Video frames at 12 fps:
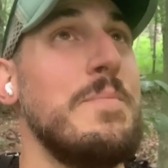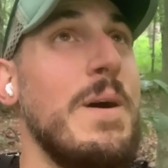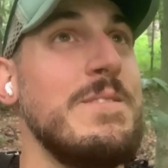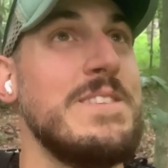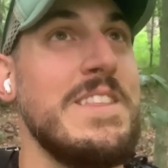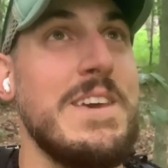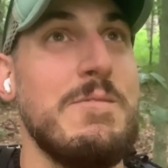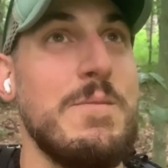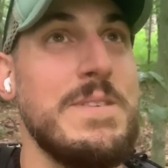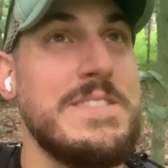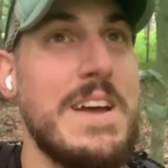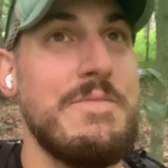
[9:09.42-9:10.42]
supposedly when
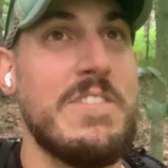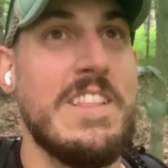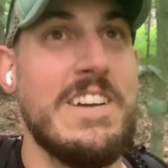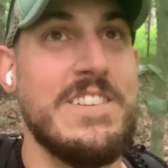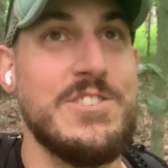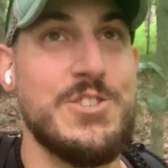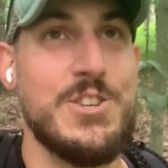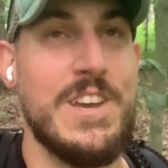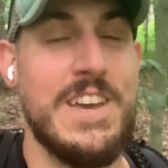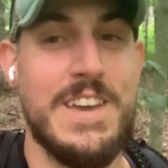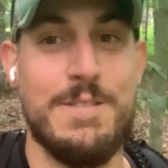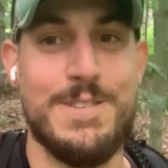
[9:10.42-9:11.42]
we stopped for lunch,
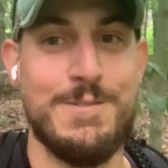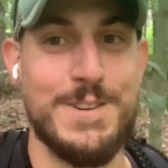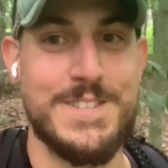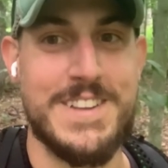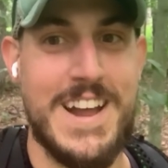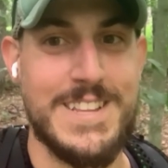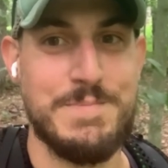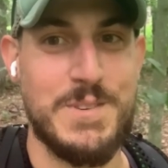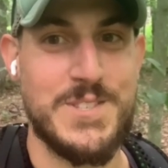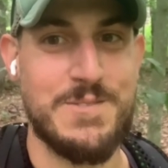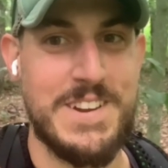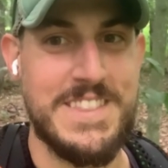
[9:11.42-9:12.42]
it was not
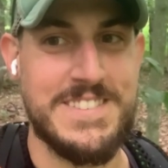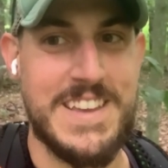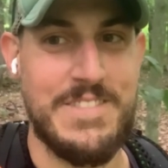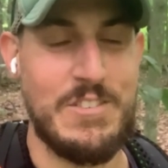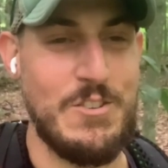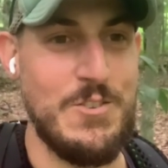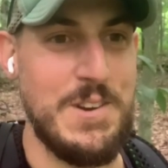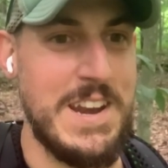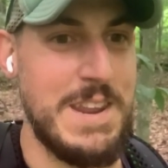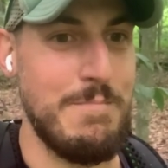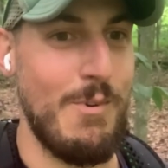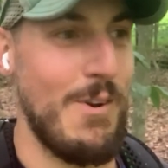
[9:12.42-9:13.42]
supposed to rain this afternoon
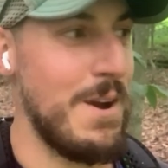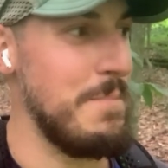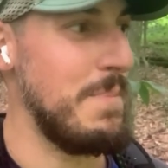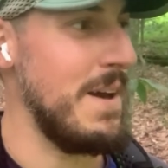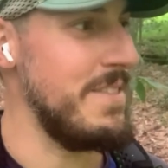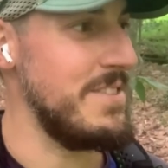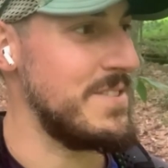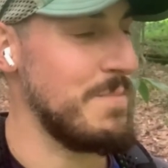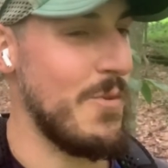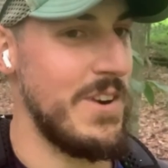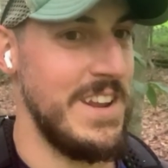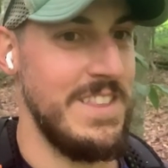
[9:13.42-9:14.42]
anymore, but this
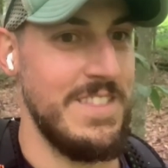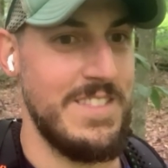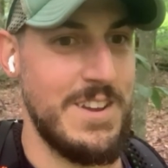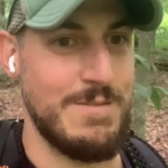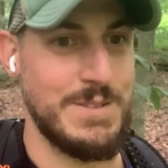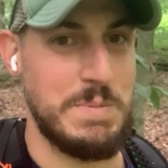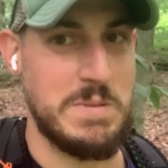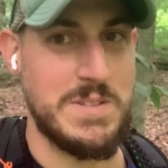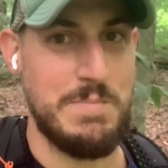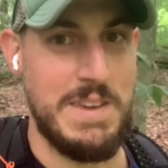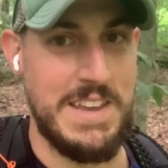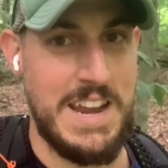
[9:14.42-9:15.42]
morning there was supposed
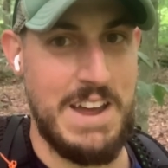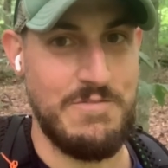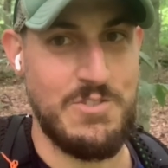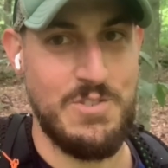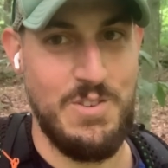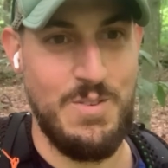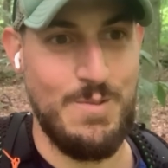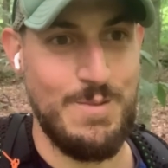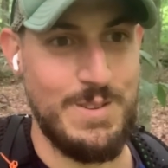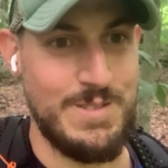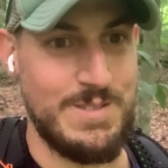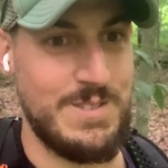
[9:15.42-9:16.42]
to be an
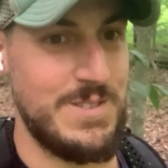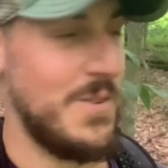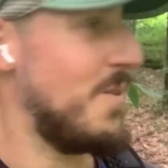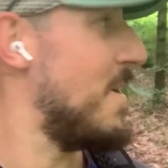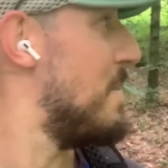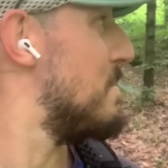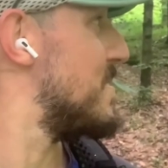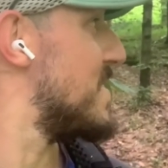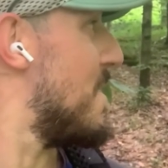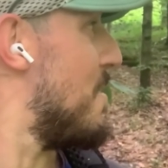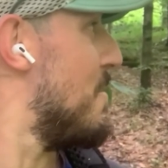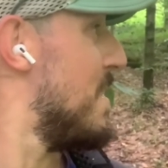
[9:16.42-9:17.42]
afternoon storm,
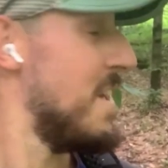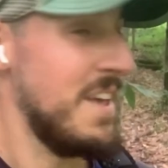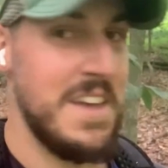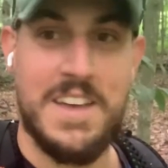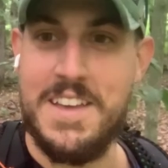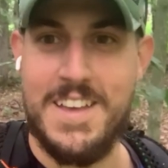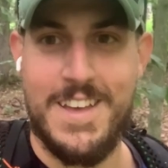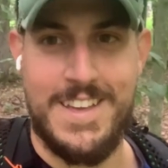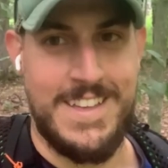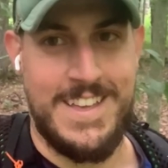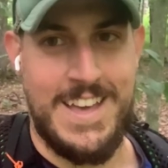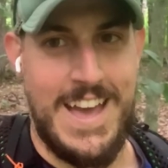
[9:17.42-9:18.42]
so
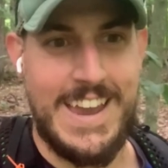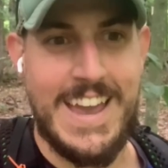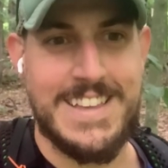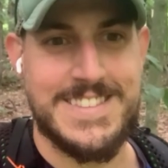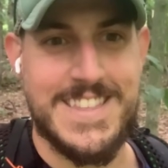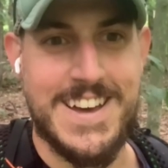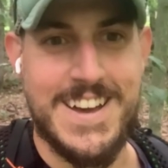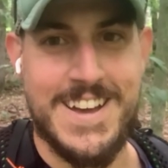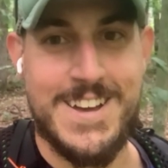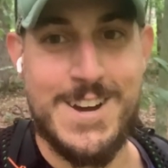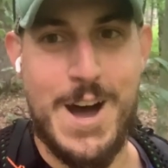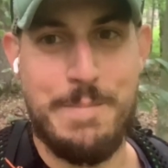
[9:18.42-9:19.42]
I guess the
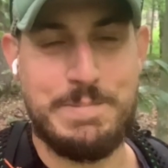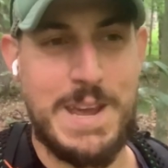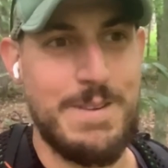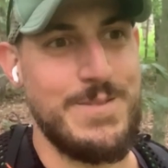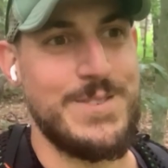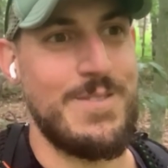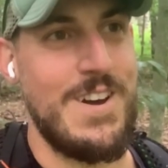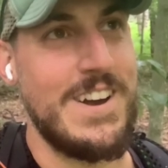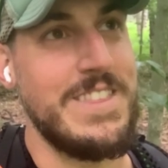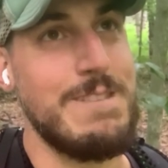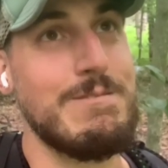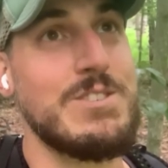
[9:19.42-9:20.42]
update was wrong
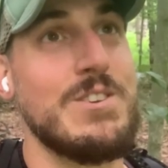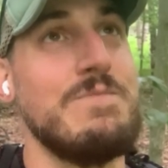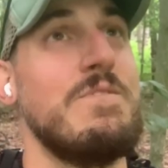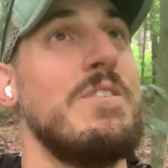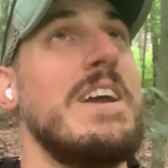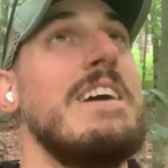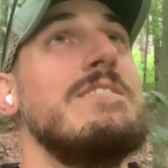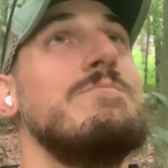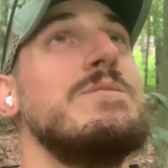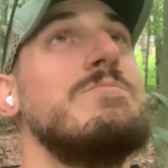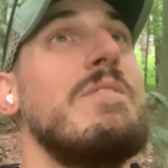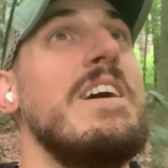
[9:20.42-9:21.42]
and the original forecast
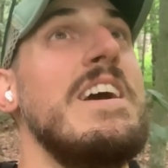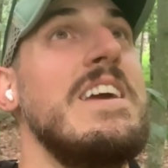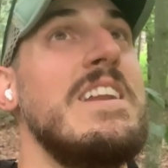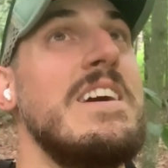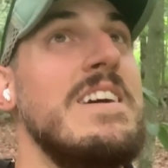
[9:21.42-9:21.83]
was right.